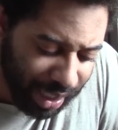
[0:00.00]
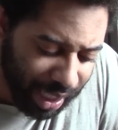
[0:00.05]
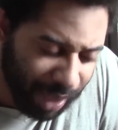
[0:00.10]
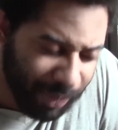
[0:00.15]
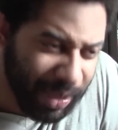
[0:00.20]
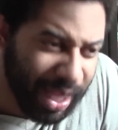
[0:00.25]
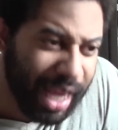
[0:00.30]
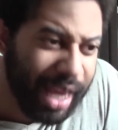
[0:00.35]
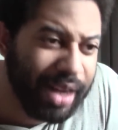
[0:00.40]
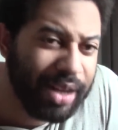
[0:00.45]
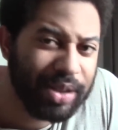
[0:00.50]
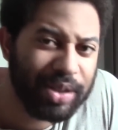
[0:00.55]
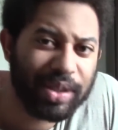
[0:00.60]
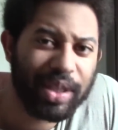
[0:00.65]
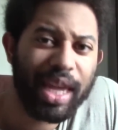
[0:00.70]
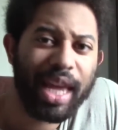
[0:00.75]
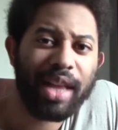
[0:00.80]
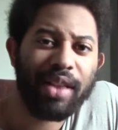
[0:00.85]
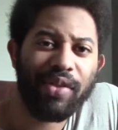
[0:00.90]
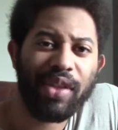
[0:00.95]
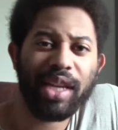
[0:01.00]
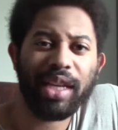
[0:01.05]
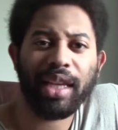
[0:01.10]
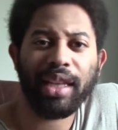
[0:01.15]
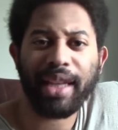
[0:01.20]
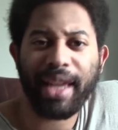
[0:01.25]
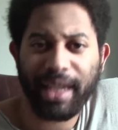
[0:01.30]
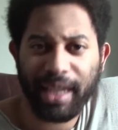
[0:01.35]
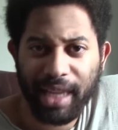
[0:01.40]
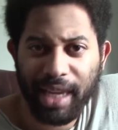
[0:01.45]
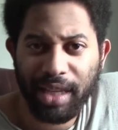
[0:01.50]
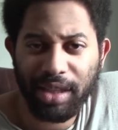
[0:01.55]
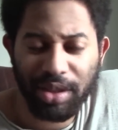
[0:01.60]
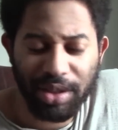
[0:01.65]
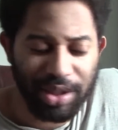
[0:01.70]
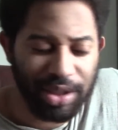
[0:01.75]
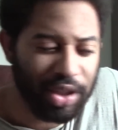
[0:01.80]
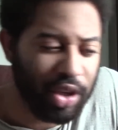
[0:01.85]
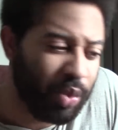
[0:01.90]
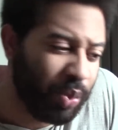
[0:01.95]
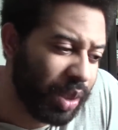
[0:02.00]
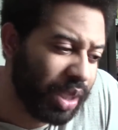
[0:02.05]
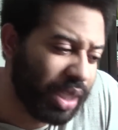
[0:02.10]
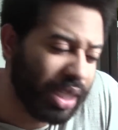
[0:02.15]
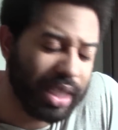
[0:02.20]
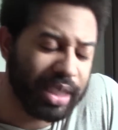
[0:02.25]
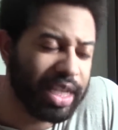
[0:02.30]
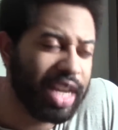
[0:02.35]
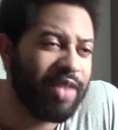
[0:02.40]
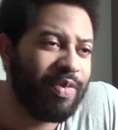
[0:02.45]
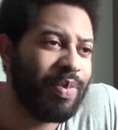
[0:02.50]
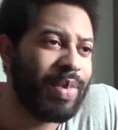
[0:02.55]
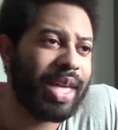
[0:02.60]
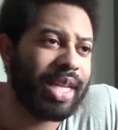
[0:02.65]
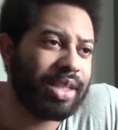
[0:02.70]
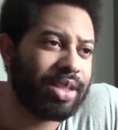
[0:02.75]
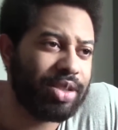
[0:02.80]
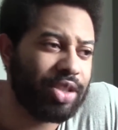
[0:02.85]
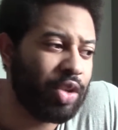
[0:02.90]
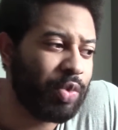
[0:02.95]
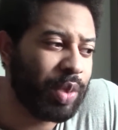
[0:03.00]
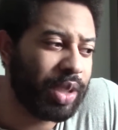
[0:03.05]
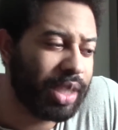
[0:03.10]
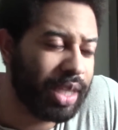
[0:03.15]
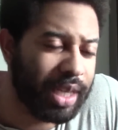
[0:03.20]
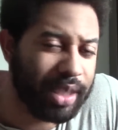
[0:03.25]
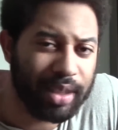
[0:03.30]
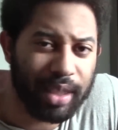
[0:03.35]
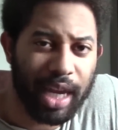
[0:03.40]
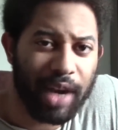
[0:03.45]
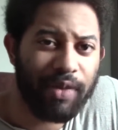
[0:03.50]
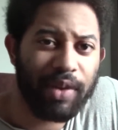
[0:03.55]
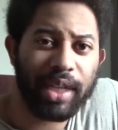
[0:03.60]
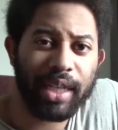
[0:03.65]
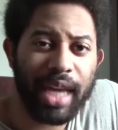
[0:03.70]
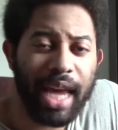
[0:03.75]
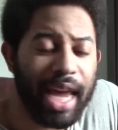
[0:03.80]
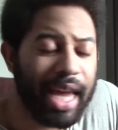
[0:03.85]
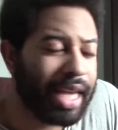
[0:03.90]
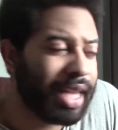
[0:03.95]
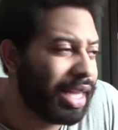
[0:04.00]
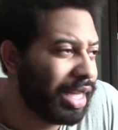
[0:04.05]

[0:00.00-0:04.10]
I mean, I understand thinking that kids are stupid because I've made stupid kids every day.